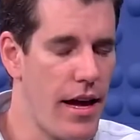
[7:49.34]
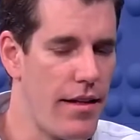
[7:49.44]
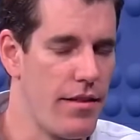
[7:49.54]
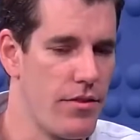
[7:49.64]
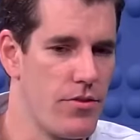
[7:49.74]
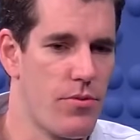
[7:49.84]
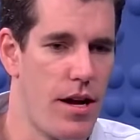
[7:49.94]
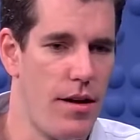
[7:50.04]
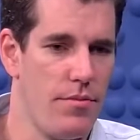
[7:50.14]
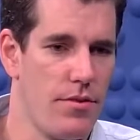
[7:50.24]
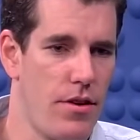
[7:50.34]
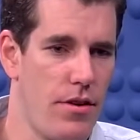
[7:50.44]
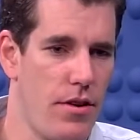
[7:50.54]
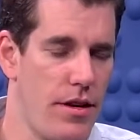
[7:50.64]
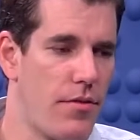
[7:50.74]
and I think those problems
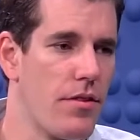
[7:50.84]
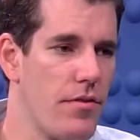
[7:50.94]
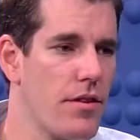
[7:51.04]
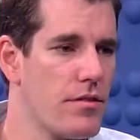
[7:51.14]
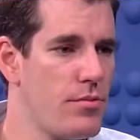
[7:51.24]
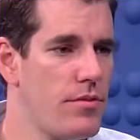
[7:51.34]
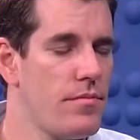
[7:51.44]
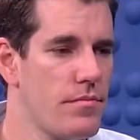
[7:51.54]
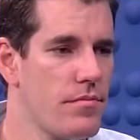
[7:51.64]
are definitely fixable.